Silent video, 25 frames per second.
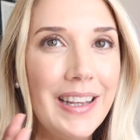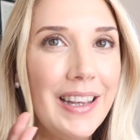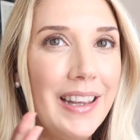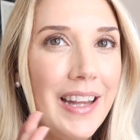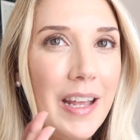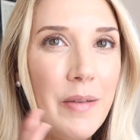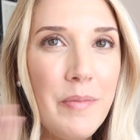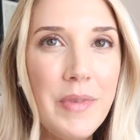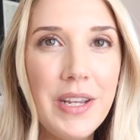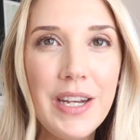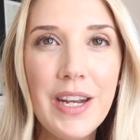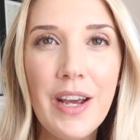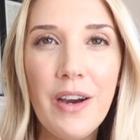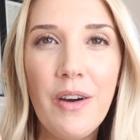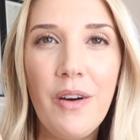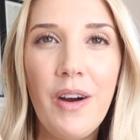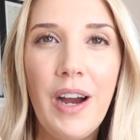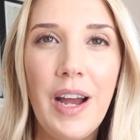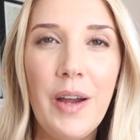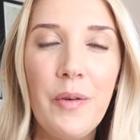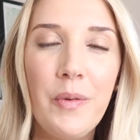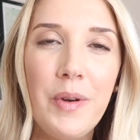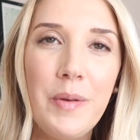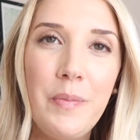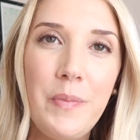Let me know.
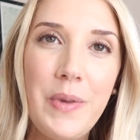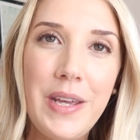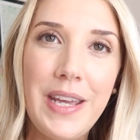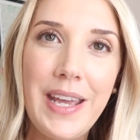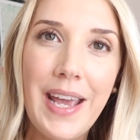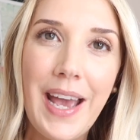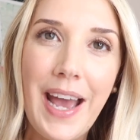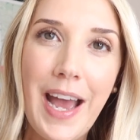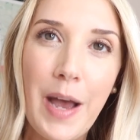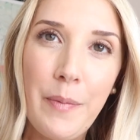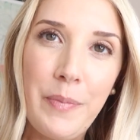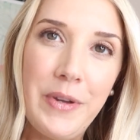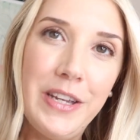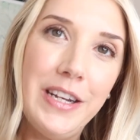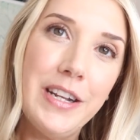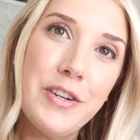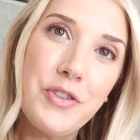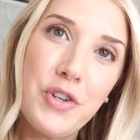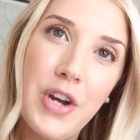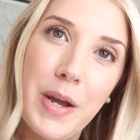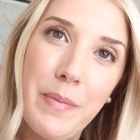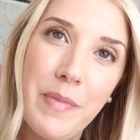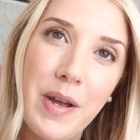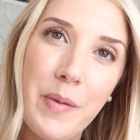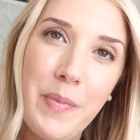I would be happy to
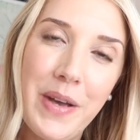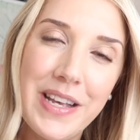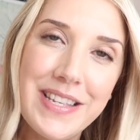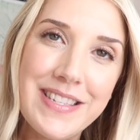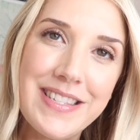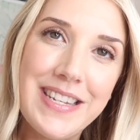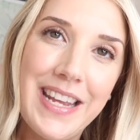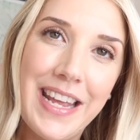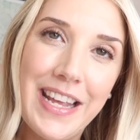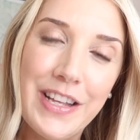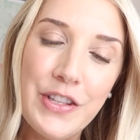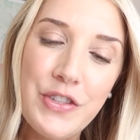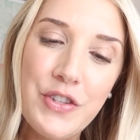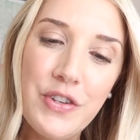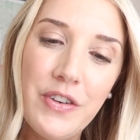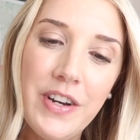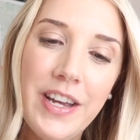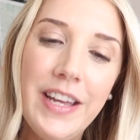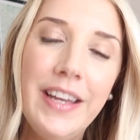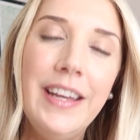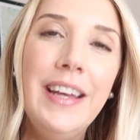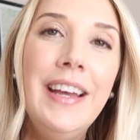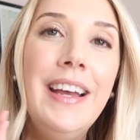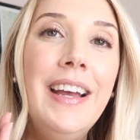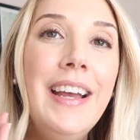try my best to answer
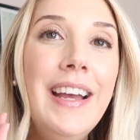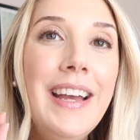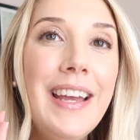it.